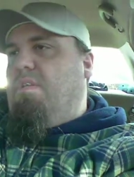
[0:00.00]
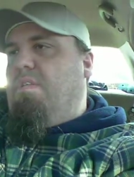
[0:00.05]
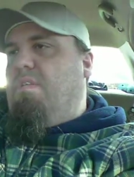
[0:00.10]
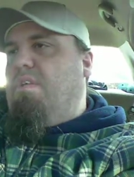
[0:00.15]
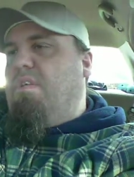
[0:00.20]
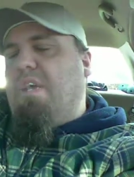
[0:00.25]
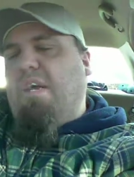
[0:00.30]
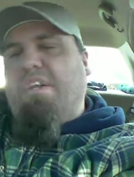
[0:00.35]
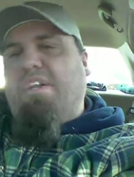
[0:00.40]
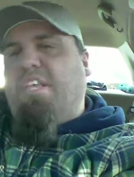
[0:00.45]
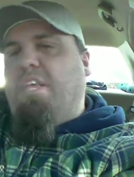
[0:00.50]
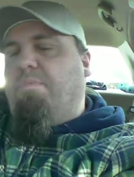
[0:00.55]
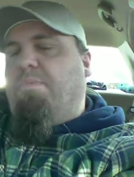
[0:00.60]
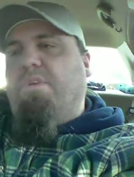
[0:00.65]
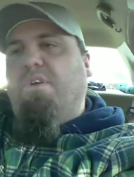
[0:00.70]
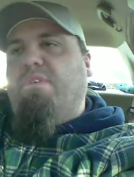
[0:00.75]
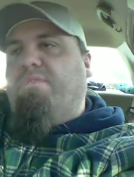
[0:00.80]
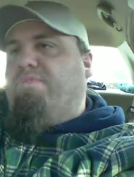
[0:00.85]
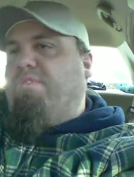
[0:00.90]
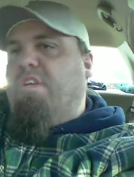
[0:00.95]
you got to
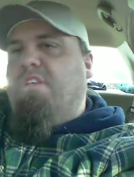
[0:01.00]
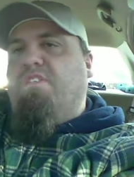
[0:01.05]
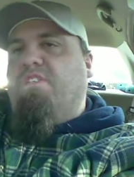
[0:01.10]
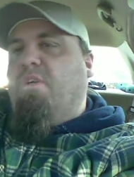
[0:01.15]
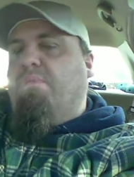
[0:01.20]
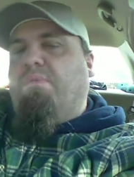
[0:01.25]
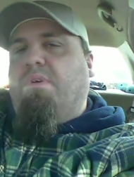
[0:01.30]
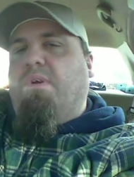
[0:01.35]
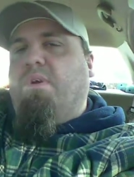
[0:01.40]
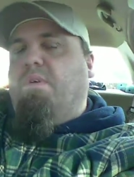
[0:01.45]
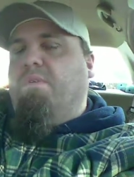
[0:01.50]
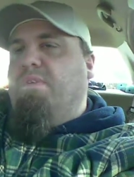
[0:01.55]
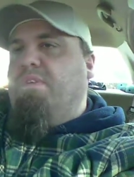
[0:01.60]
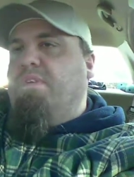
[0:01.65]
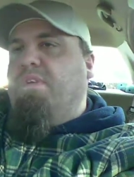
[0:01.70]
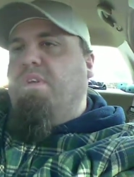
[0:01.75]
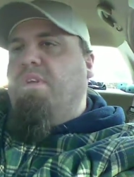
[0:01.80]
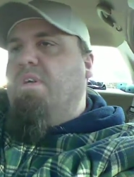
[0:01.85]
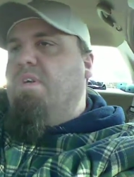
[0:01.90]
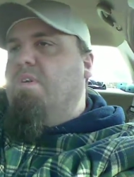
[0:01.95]
keep good friendship
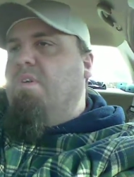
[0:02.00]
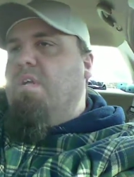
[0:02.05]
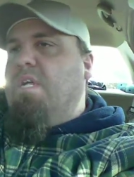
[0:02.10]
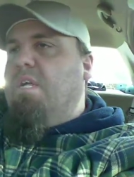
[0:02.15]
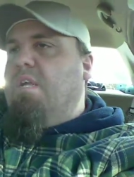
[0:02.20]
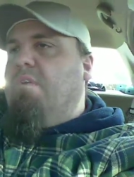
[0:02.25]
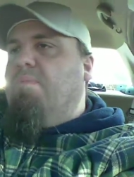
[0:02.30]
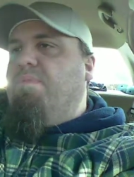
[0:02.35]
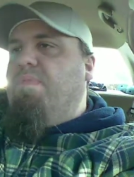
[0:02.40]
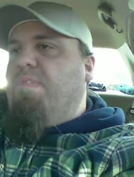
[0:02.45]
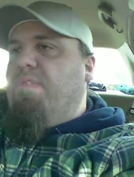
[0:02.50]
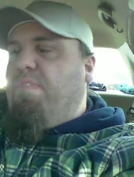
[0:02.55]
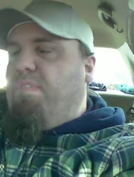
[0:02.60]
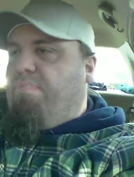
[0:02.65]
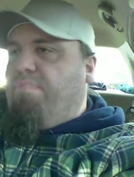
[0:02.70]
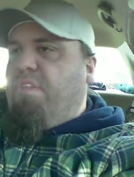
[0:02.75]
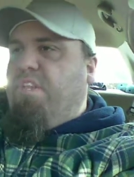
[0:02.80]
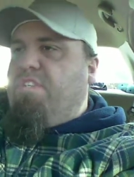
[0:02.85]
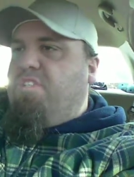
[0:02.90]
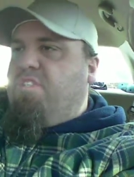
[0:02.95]
going, you know.
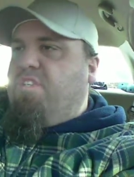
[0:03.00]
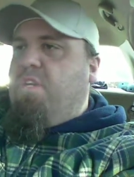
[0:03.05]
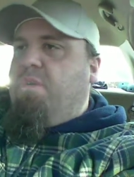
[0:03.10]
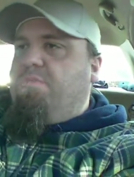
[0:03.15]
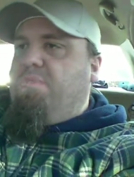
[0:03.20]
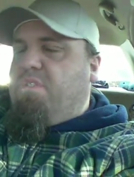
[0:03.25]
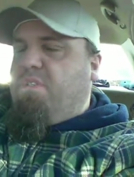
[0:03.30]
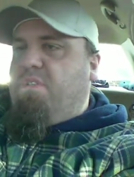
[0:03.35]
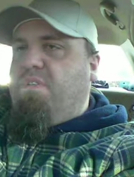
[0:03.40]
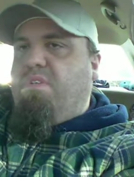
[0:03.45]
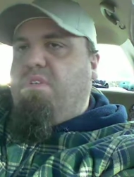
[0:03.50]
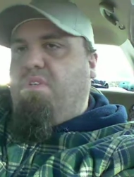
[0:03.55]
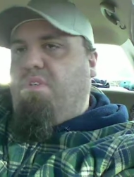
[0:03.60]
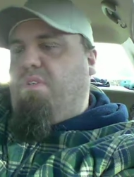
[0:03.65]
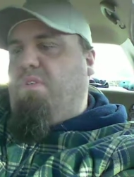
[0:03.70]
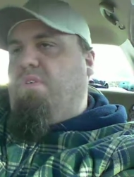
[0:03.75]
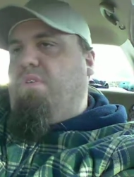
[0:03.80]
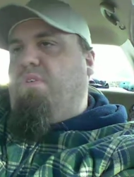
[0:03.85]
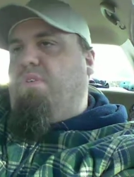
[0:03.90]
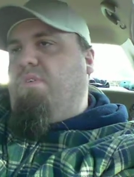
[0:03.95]
The friendships
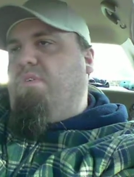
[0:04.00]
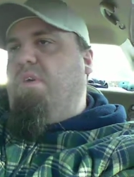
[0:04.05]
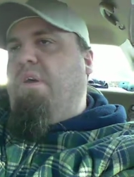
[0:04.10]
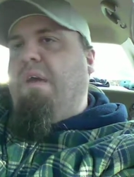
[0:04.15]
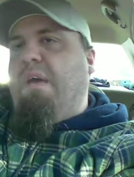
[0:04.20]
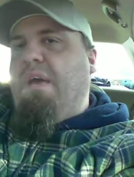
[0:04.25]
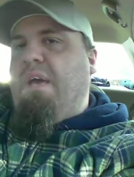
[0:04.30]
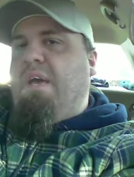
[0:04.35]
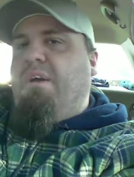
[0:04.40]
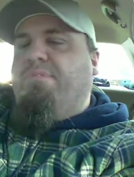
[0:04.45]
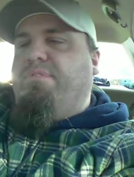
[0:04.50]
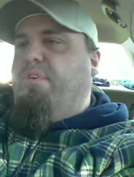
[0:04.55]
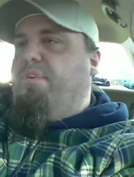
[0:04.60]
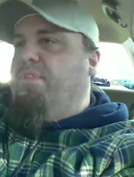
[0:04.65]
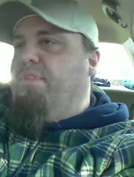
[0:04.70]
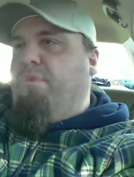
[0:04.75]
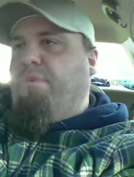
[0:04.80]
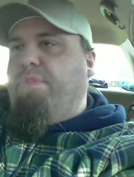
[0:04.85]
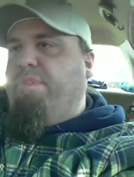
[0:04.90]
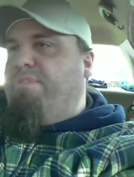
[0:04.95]
you have are
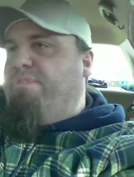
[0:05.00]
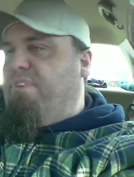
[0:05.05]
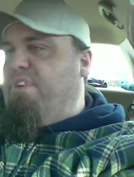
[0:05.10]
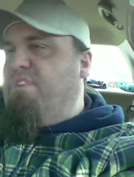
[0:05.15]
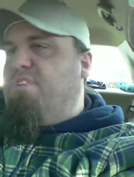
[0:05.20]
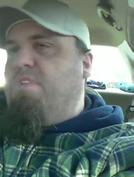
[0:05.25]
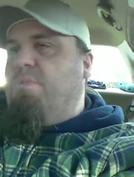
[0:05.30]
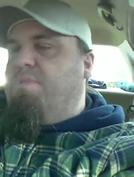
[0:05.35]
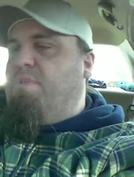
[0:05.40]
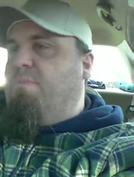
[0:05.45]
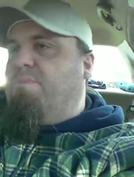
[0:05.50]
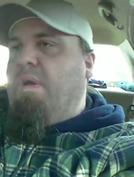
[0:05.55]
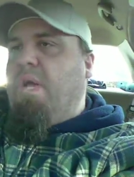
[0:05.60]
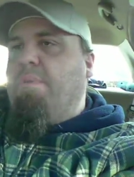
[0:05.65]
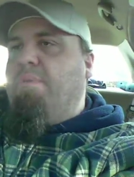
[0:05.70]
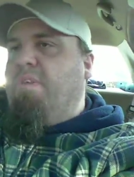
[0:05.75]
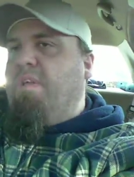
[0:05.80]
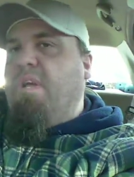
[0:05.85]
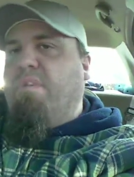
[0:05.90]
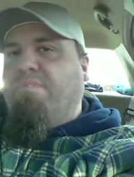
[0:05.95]
the only friendships you're
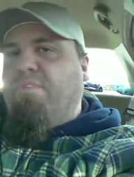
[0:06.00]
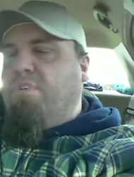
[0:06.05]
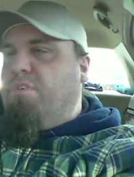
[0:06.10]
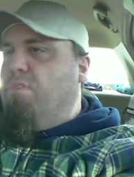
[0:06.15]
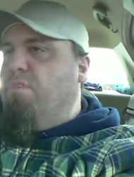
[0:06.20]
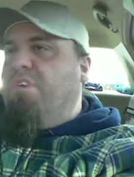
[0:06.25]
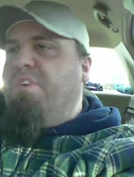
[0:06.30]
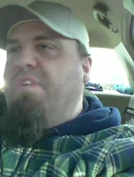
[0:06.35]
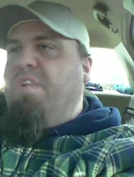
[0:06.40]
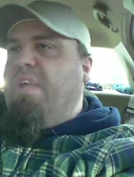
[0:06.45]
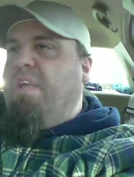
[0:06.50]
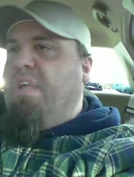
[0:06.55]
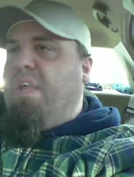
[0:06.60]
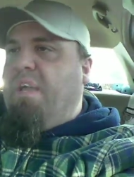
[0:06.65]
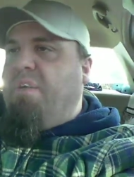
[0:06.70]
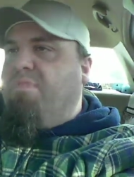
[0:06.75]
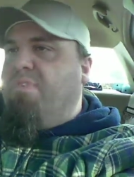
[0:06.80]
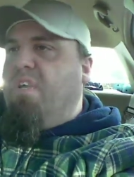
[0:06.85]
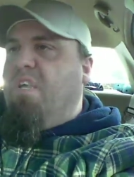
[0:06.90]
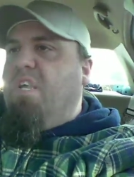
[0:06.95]
probably ever going to
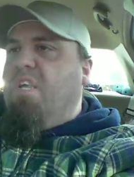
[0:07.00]
have